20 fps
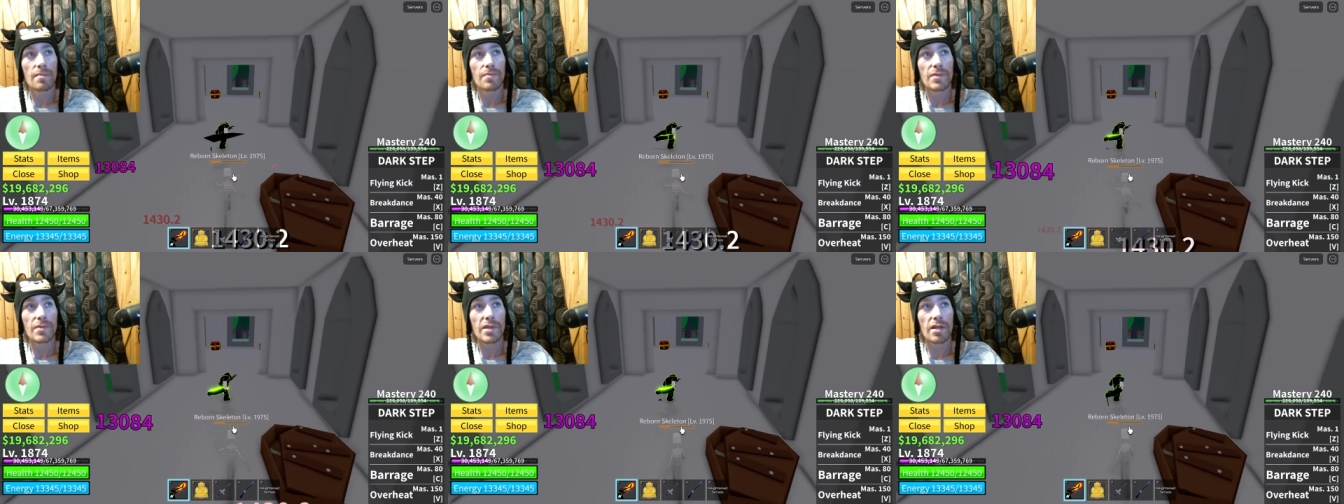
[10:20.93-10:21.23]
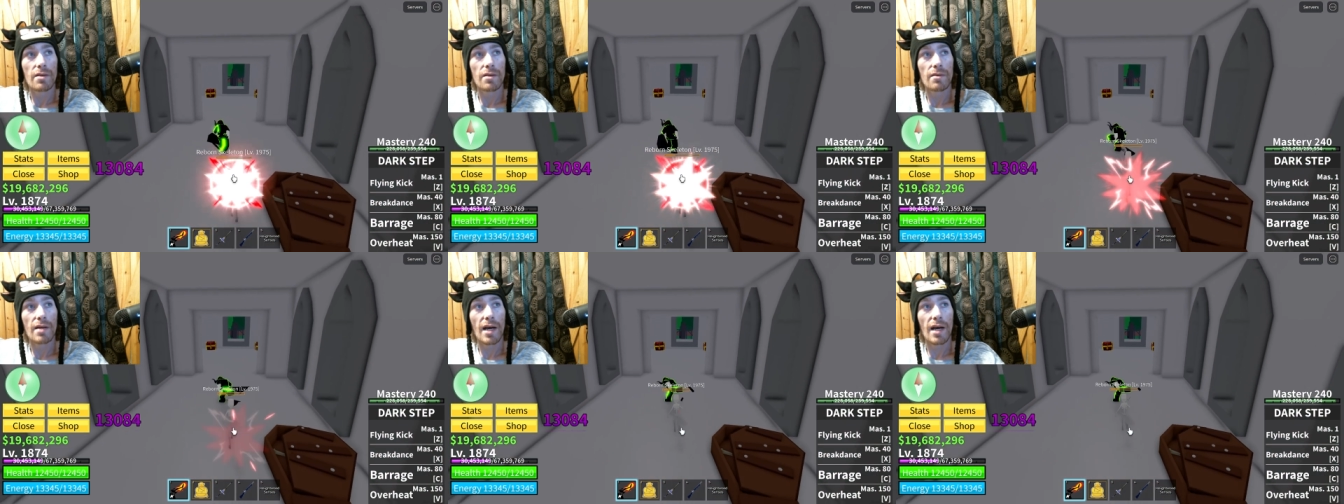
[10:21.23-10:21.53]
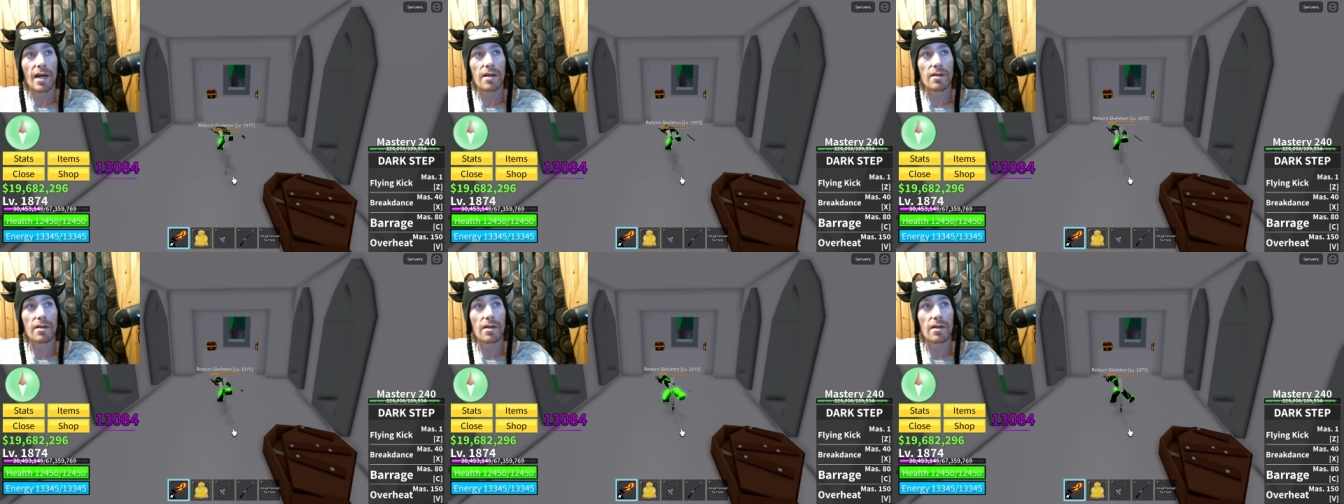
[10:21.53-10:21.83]
So,
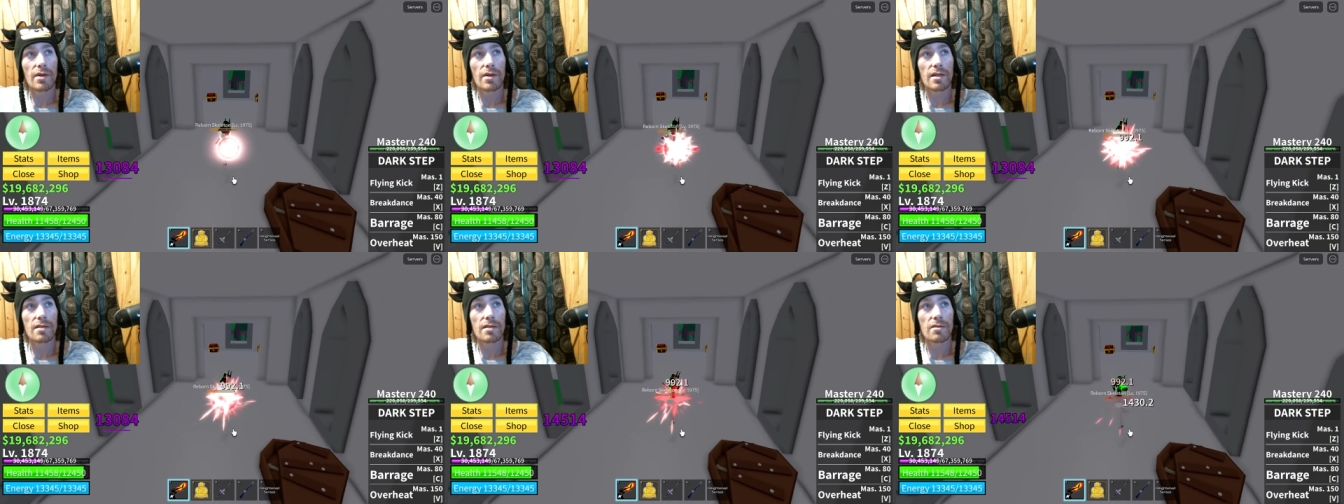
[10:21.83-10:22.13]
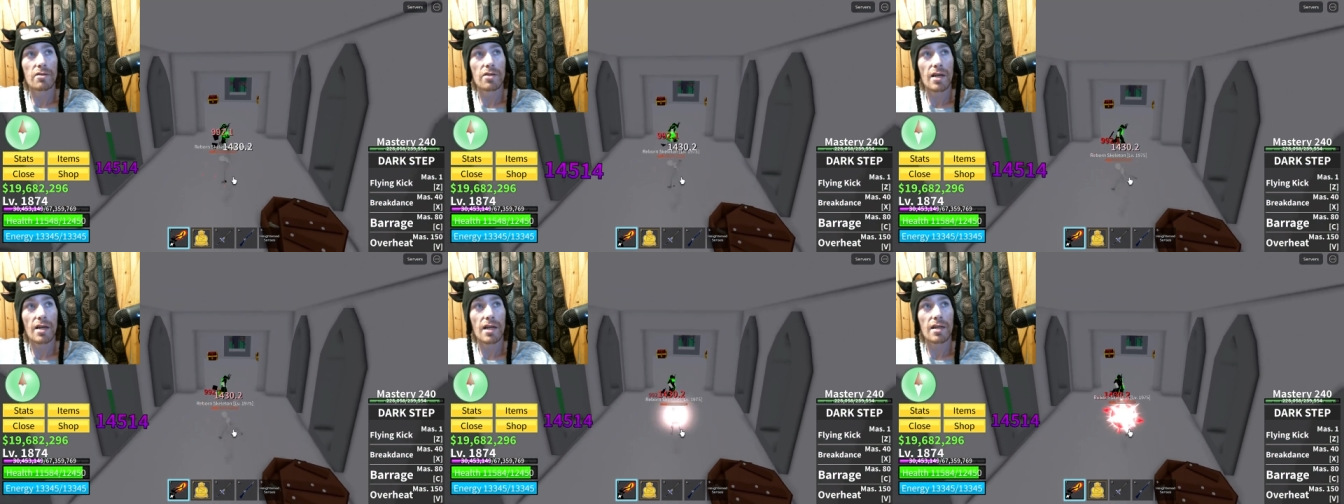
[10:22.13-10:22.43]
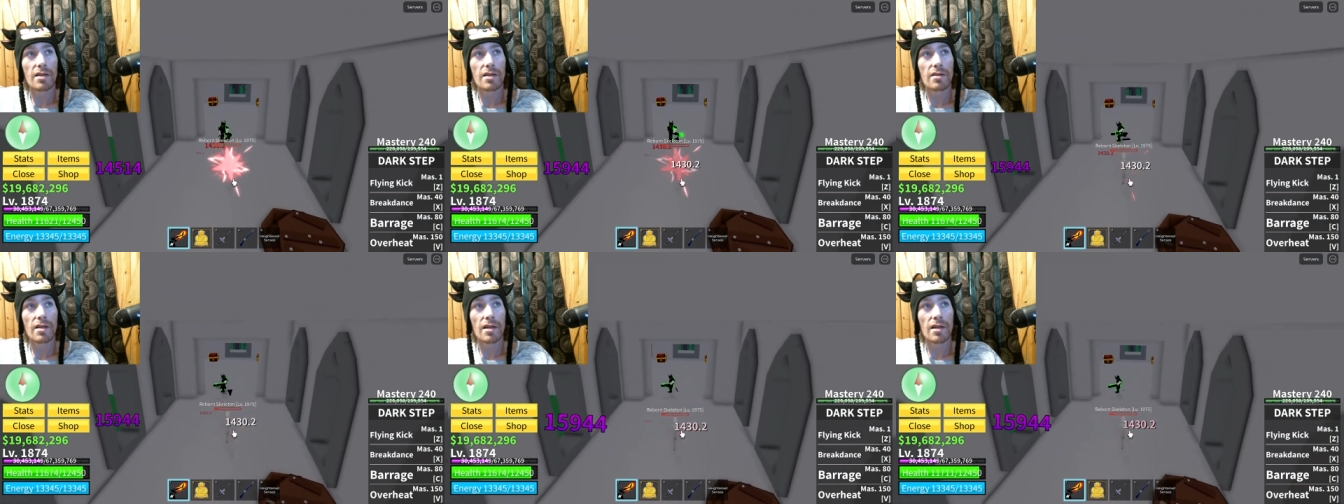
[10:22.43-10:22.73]
I don't know what
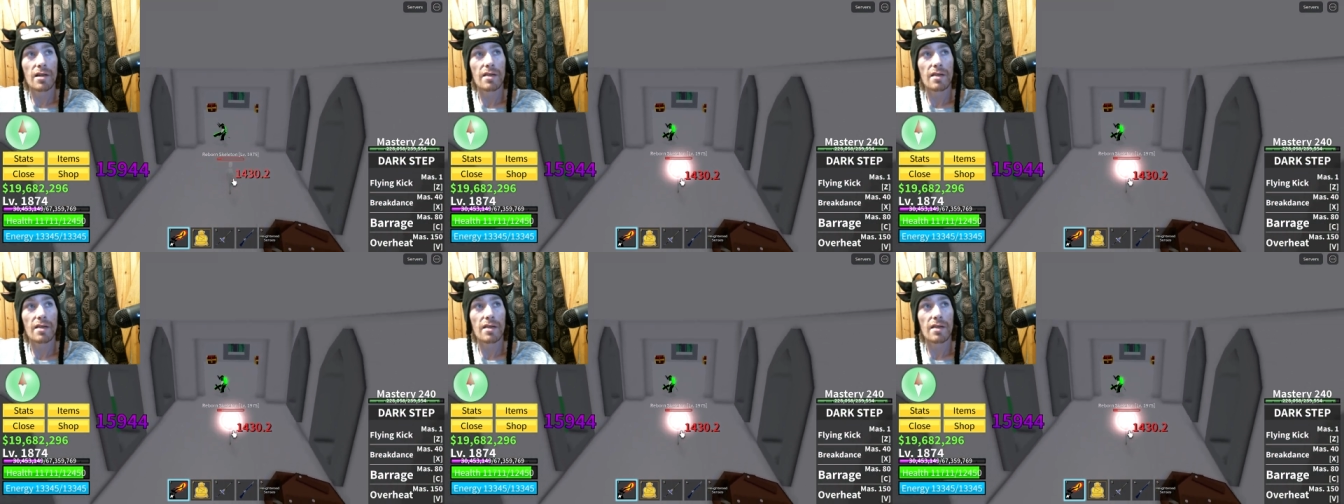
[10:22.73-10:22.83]
trying your luck